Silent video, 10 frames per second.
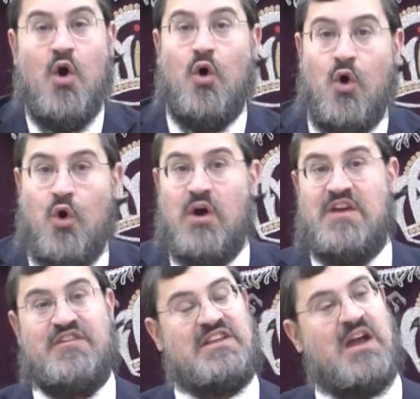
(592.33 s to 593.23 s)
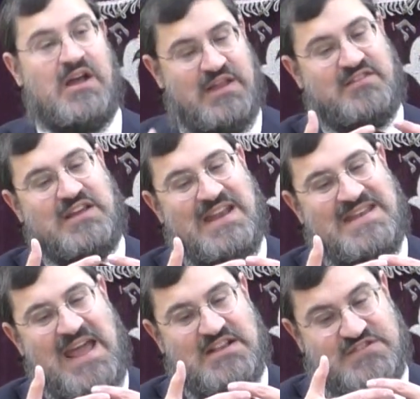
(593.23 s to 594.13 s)
or if it
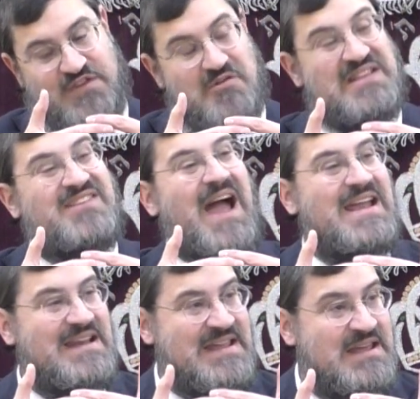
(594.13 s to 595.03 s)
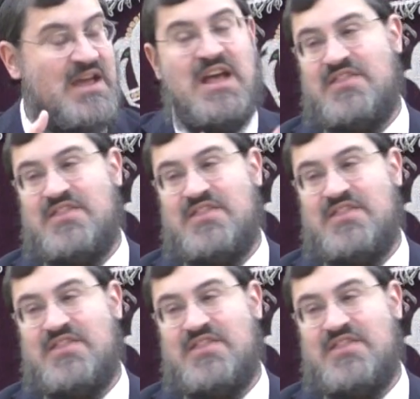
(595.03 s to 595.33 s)
connects very tightly,